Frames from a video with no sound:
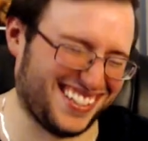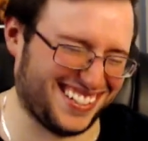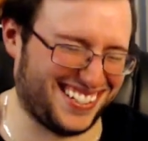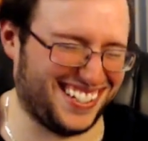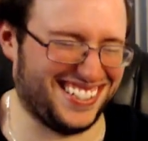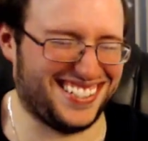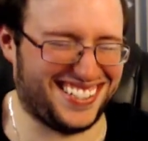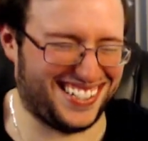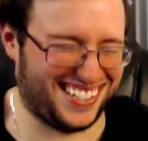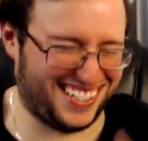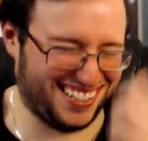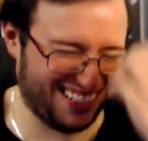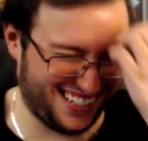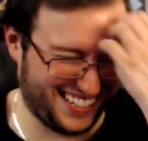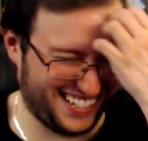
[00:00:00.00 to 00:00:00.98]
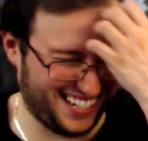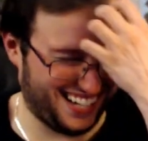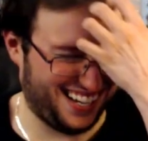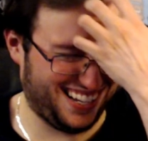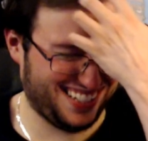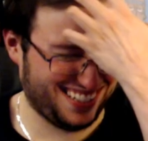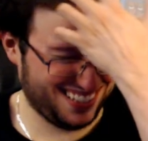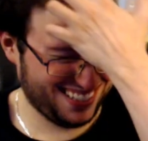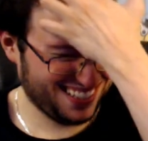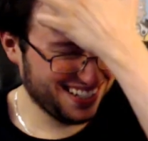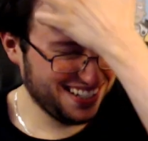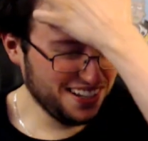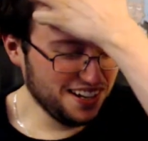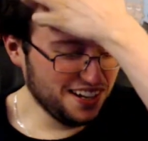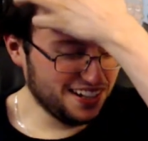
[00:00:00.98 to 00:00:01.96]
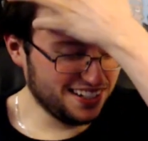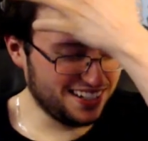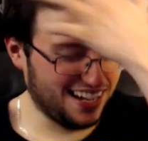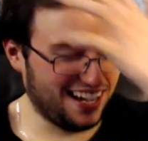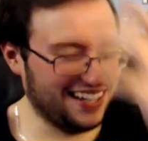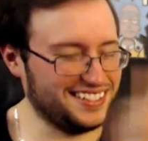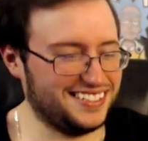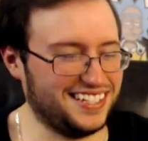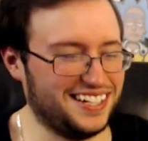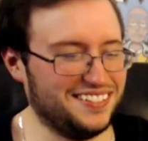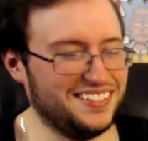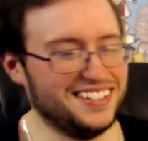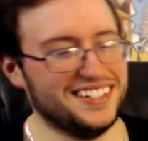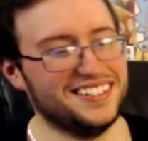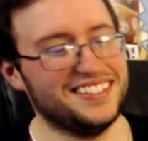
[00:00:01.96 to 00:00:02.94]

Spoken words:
Such a good cut. God damn it.